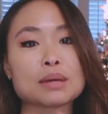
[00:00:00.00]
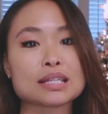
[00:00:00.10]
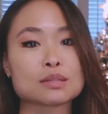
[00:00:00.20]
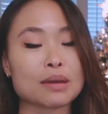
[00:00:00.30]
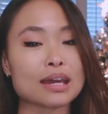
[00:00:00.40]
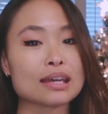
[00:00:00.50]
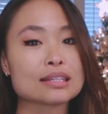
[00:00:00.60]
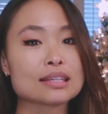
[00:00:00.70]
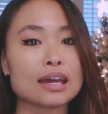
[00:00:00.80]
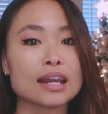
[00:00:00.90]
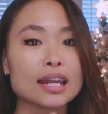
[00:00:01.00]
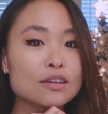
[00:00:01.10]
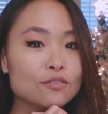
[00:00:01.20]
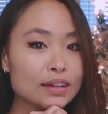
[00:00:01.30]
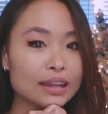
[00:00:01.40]
big space, and I
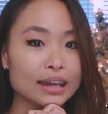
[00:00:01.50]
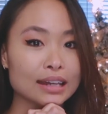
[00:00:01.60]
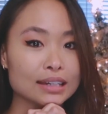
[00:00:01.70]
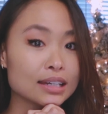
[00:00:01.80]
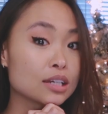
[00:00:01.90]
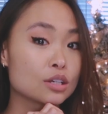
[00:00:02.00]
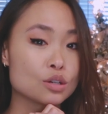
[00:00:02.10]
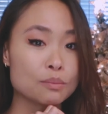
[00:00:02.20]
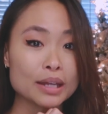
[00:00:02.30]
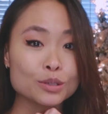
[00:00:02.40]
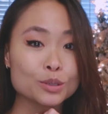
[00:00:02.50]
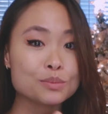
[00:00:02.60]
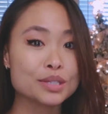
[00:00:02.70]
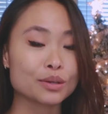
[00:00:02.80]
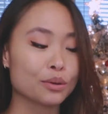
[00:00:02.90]
didn't feel like I needed 2
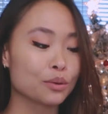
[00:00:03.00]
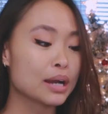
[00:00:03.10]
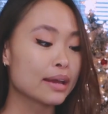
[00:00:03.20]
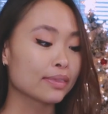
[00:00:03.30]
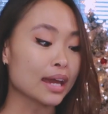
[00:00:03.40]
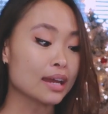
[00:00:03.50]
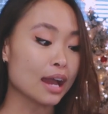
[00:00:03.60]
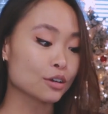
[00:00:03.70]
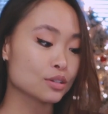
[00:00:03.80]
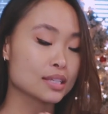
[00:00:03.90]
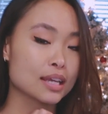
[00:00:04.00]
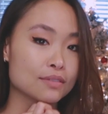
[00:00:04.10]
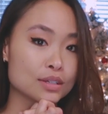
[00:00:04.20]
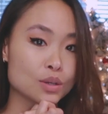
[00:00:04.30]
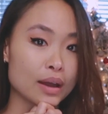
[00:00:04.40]
bedrooms, so that actually
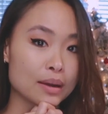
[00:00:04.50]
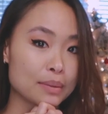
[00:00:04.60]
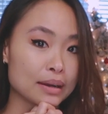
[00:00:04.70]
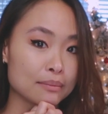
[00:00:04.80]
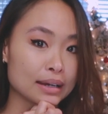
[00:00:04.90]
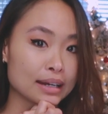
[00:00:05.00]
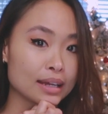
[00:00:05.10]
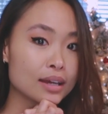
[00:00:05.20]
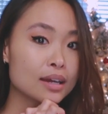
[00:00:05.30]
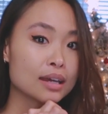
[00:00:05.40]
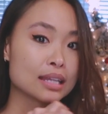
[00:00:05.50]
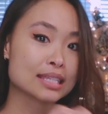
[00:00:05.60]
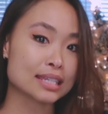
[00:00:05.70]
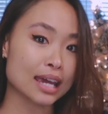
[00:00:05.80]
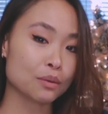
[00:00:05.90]
saved us quite a bit of money.
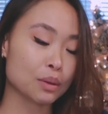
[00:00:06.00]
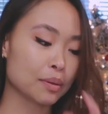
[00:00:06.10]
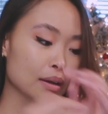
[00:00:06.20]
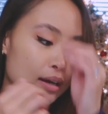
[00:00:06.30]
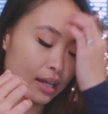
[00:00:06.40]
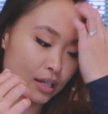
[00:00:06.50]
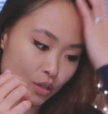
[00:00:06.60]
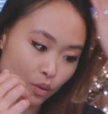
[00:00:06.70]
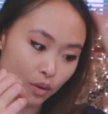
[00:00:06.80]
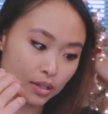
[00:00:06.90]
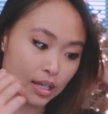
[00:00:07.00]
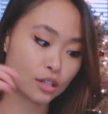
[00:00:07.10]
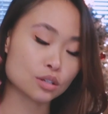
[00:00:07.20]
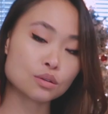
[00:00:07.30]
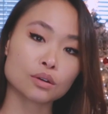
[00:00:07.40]
Instead, we put it in towards
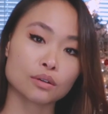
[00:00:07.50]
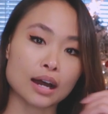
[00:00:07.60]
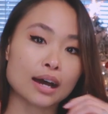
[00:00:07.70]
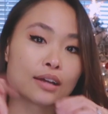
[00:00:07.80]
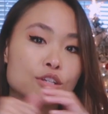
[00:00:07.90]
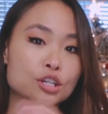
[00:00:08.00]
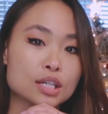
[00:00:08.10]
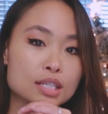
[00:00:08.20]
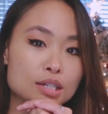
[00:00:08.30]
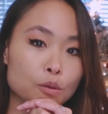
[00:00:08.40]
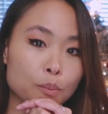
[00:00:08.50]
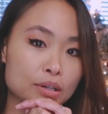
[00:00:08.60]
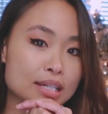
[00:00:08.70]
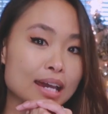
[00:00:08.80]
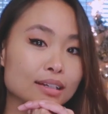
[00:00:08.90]
a 2 garage just to
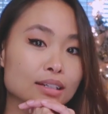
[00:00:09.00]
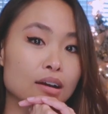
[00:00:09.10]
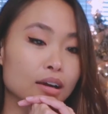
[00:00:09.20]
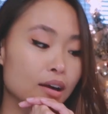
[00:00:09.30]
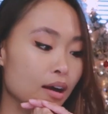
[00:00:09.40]
protect our